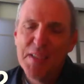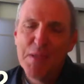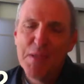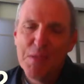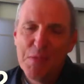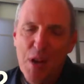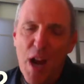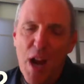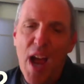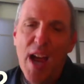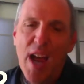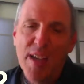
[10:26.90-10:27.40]

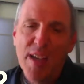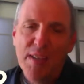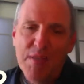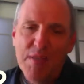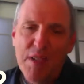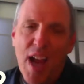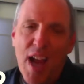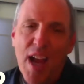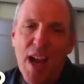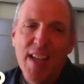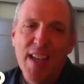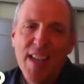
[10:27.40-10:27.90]
right,
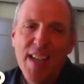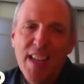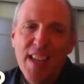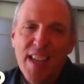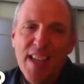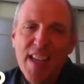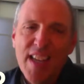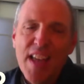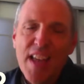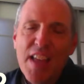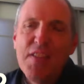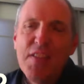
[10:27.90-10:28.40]
right.
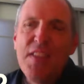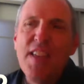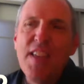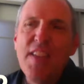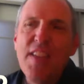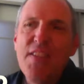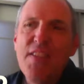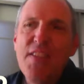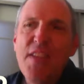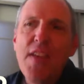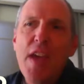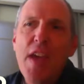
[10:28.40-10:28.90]

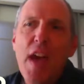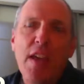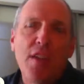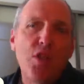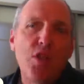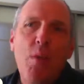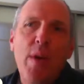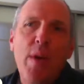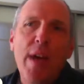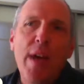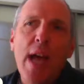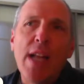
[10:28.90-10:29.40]

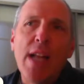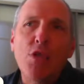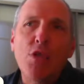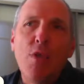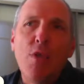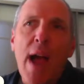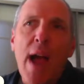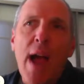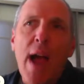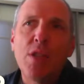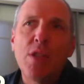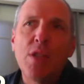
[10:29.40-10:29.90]
So we got
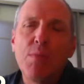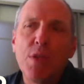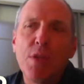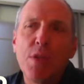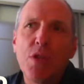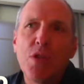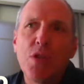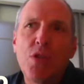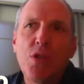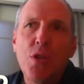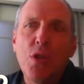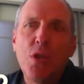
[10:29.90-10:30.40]
traction with
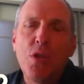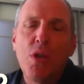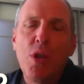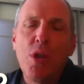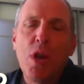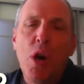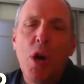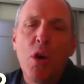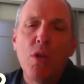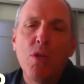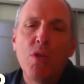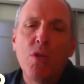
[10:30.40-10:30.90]
the
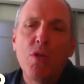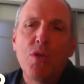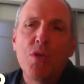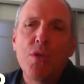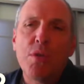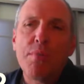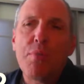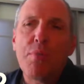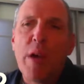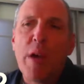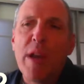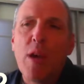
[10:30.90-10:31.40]

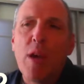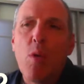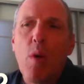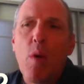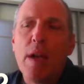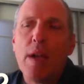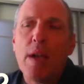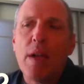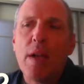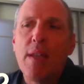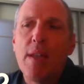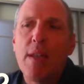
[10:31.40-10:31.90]
studios pretty
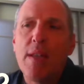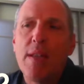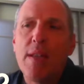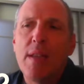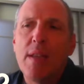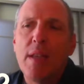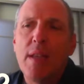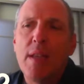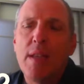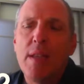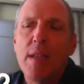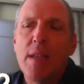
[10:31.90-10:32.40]
quickly.
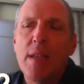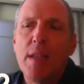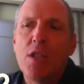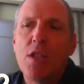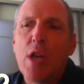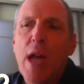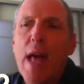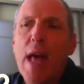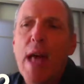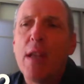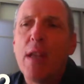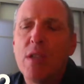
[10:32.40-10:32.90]
The
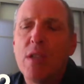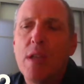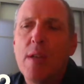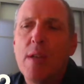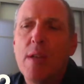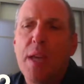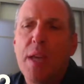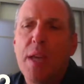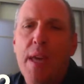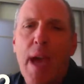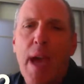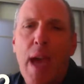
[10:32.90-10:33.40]
challenge
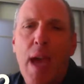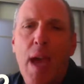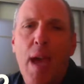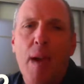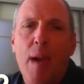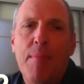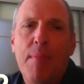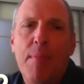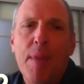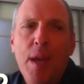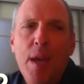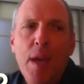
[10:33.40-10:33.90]
then
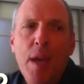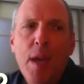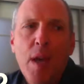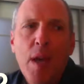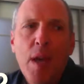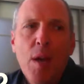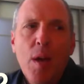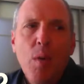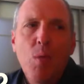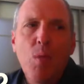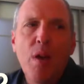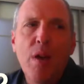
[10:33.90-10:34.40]
became,
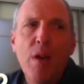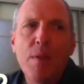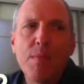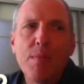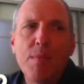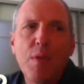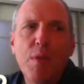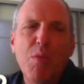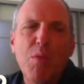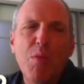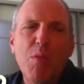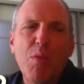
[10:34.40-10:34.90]

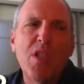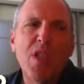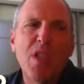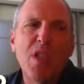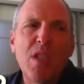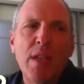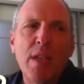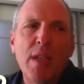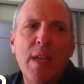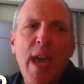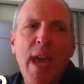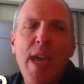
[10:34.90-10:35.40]
which
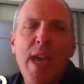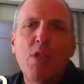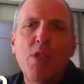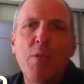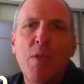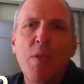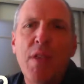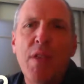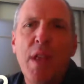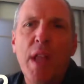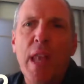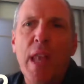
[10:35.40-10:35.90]
is the
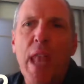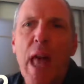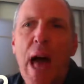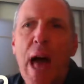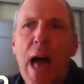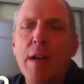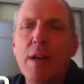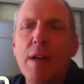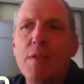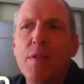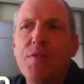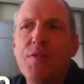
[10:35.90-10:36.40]
case with a
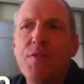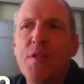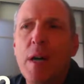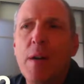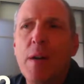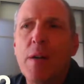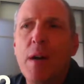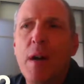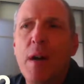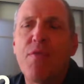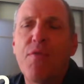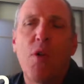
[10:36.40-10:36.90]
lot
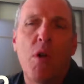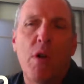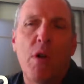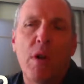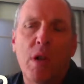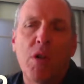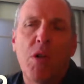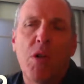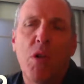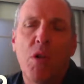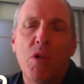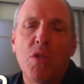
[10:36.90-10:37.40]
of
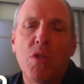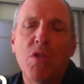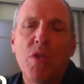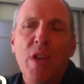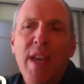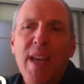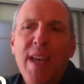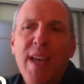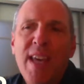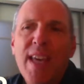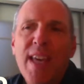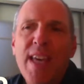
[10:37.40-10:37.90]
verticals,
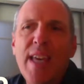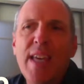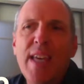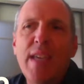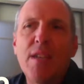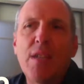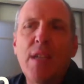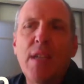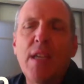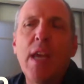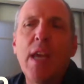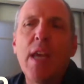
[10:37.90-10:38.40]

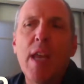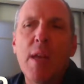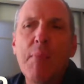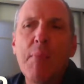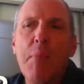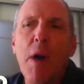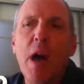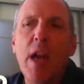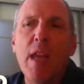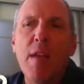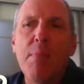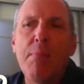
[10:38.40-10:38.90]
is getting
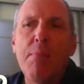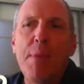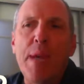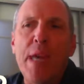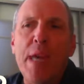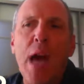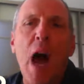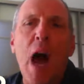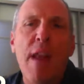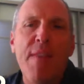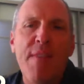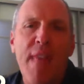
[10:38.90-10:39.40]
money
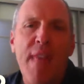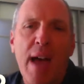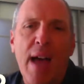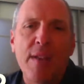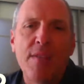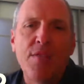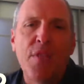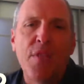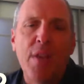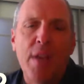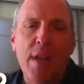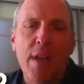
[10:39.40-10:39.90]
beyond
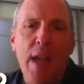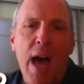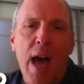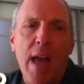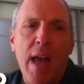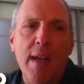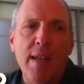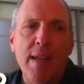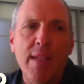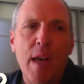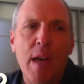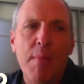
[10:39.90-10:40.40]
that for the
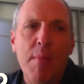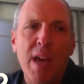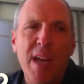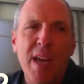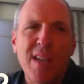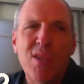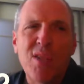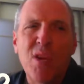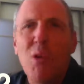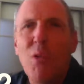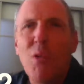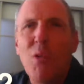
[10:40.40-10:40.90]
non-endemic. So,